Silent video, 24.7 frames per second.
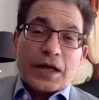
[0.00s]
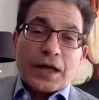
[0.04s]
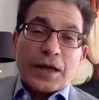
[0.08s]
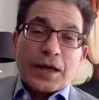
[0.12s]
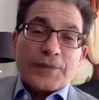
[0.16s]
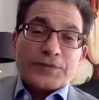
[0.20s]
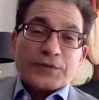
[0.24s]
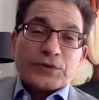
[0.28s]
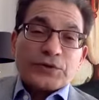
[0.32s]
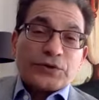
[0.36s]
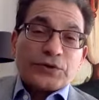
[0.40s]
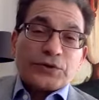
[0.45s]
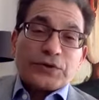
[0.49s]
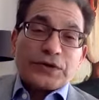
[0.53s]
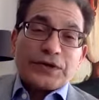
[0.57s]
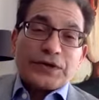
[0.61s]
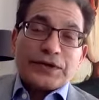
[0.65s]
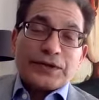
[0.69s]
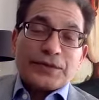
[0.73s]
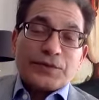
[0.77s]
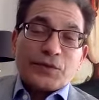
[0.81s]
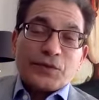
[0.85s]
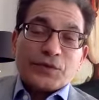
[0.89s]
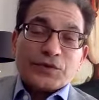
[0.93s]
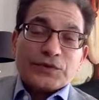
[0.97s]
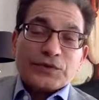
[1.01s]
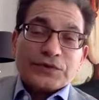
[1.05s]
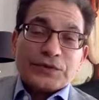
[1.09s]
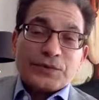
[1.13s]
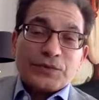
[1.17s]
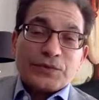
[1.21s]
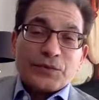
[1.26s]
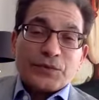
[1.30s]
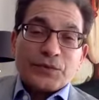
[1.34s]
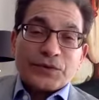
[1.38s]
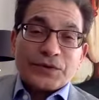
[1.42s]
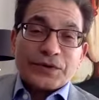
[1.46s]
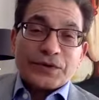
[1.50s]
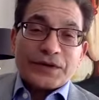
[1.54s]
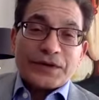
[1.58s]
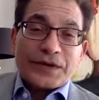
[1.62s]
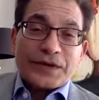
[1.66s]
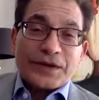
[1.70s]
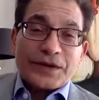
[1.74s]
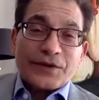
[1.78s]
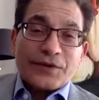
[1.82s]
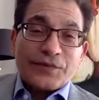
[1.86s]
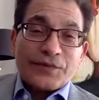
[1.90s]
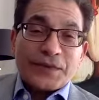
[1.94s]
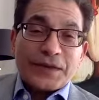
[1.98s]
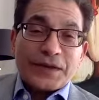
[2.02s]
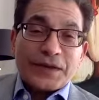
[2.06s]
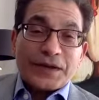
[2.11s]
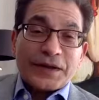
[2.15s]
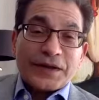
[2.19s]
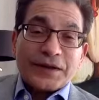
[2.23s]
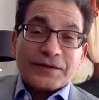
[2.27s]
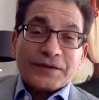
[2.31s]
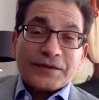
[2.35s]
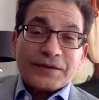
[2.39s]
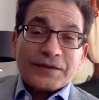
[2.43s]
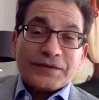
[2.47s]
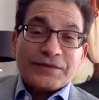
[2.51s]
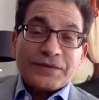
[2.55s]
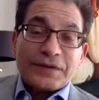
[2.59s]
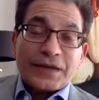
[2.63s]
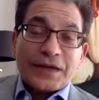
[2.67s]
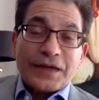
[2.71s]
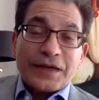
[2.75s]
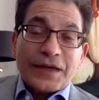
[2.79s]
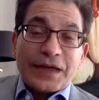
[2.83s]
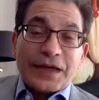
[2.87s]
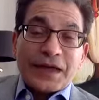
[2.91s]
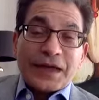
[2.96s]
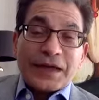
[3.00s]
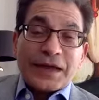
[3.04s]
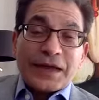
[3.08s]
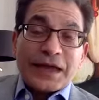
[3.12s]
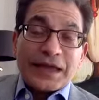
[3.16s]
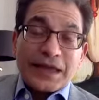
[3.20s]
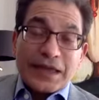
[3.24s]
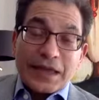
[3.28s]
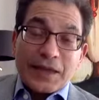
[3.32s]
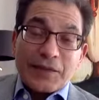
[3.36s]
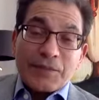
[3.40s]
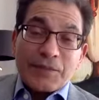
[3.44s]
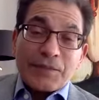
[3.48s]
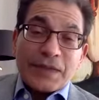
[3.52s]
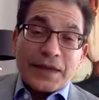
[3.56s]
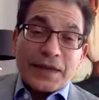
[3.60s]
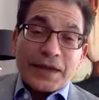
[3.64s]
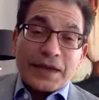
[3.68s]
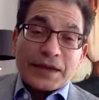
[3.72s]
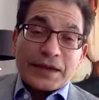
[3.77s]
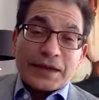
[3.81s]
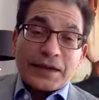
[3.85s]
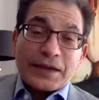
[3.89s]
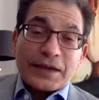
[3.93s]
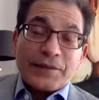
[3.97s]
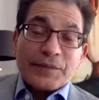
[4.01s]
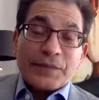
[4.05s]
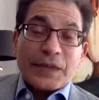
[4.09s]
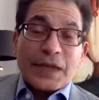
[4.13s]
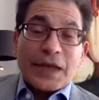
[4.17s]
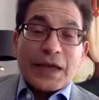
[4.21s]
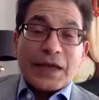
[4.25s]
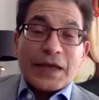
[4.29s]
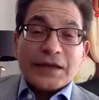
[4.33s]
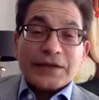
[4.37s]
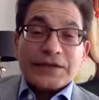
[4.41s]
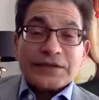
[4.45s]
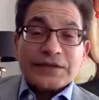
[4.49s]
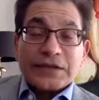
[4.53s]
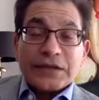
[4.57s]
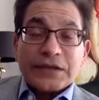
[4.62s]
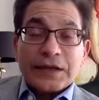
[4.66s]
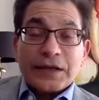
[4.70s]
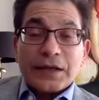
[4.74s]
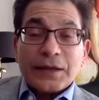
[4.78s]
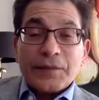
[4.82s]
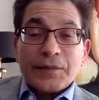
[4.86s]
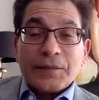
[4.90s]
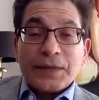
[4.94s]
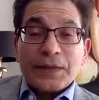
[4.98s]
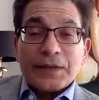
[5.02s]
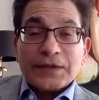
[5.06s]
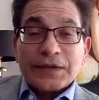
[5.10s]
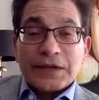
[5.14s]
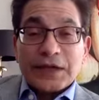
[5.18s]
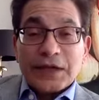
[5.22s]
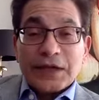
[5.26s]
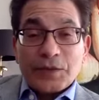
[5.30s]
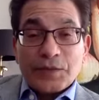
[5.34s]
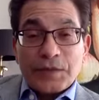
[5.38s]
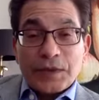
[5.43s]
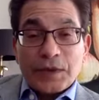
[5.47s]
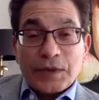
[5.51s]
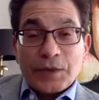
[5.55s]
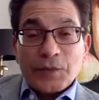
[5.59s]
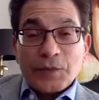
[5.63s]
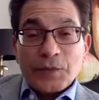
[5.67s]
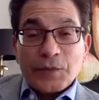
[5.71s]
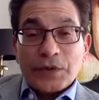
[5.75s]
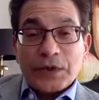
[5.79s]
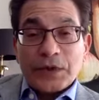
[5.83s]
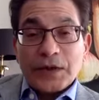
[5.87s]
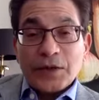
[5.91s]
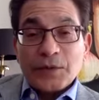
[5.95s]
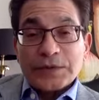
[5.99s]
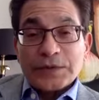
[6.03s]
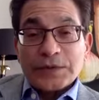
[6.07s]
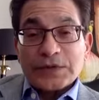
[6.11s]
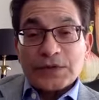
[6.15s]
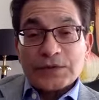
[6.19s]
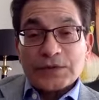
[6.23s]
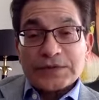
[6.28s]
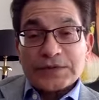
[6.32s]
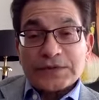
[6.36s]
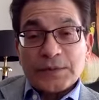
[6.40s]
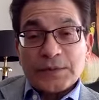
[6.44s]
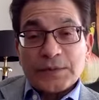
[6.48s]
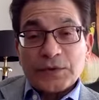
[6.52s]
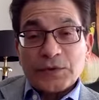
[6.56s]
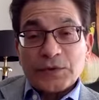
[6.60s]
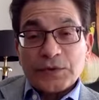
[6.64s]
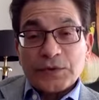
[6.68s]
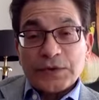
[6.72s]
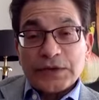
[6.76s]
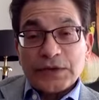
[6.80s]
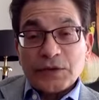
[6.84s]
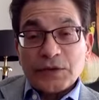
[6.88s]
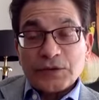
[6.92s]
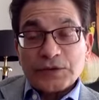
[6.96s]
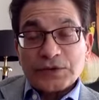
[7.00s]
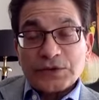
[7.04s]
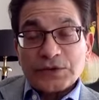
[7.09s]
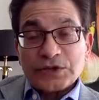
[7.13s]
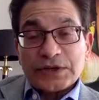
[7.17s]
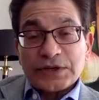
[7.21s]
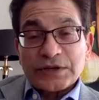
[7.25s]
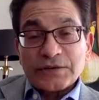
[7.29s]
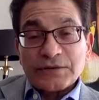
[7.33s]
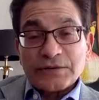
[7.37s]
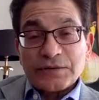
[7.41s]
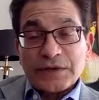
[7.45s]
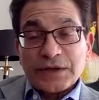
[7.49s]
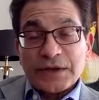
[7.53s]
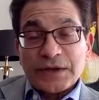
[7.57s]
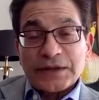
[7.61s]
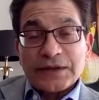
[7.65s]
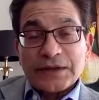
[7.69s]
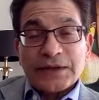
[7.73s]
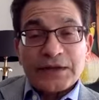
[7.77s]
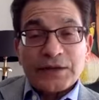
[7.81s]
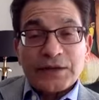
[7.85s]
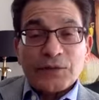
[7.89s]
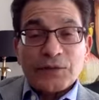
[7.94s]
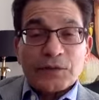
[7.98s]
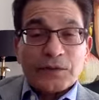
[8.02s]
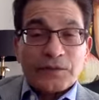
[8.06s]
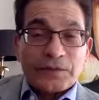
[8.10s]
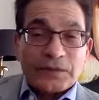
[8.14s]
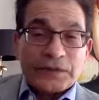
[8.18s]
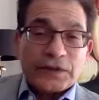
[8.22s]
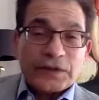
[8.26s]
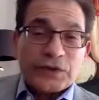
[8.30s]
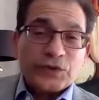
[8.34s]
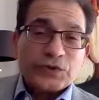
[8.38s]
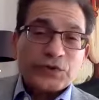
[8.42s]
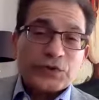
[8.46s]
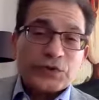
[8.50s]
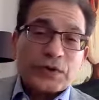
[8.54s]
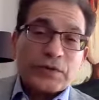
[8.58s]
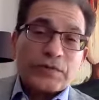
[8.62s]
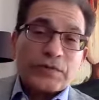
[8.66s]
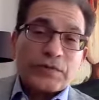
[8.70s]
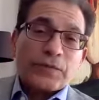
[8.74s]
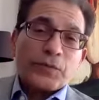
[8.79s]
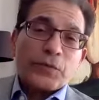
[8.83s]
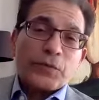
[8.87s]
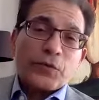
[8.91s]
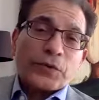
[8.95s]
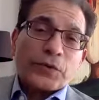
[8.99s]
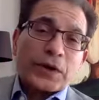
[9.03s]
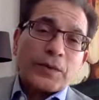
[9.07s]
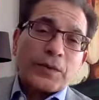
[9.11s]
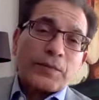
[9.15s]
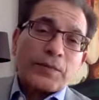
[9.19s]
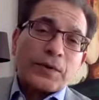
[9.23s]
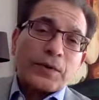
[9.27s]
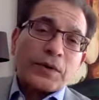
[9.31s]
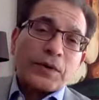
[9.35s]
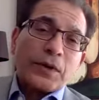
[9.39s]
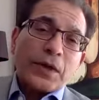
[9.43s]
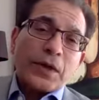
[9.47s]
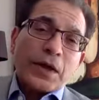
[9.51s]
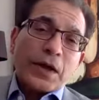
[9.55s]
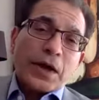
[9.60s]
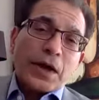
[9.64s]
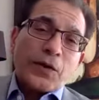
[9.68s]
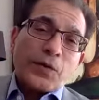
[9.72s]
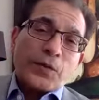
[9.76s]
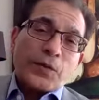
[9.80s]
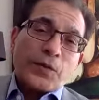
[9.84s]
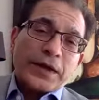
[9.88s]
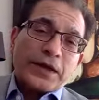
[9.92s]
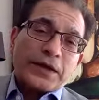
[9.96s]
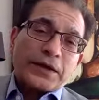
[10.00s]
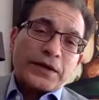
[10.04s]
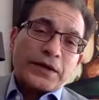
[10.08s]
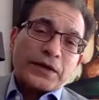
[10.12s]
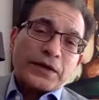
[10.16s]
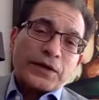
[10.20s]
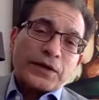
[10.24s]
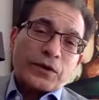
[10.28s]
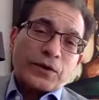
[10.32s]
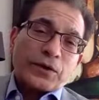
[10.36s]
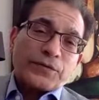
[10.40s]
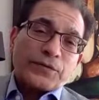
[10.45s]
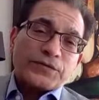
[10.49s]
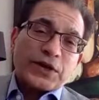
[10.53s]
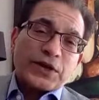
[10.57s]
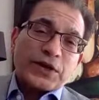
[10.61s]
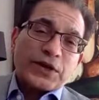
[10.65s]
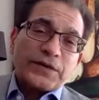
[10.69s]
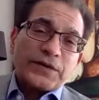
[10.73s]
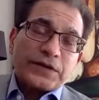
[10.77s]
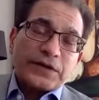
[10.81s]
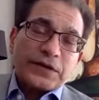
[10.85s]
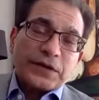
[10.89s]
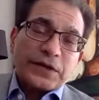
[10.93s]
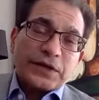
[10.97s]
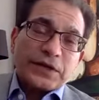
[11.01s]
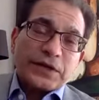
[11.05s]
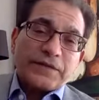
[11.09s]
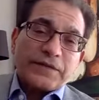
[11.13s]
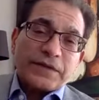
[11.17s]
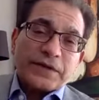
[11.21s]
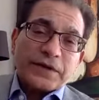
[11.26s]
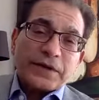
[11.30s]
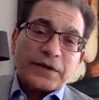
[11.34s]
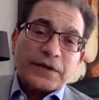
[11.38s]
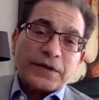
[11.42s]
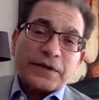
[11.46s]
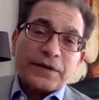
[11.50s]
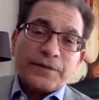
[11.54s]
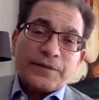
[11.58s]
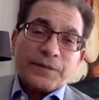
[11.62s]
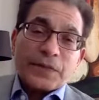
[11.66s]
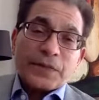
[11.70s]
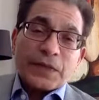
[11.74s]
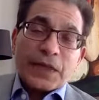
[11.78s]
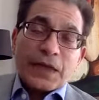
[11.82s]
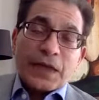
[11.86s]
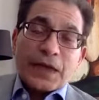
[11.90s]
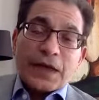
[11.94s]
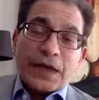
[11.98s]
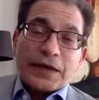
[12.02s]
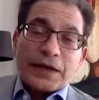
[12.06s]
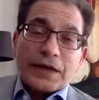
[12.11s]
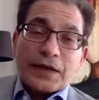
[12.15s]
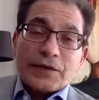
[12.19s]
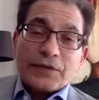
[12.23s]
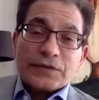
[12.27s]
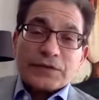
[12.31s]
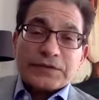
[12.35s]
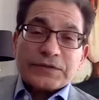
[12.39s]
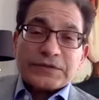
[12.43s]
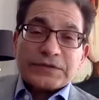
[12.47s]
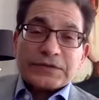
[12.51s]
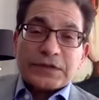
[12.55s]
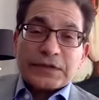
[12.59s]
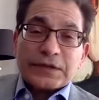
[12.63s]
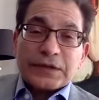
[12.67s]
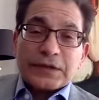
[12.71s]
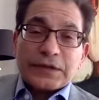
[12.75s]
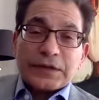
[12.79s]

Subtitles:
absolutely the most important day of my life. And I came back. Mother gave me a prayer which I was able to read on Channel 5. They used to have a program, a week of charity giving, and I was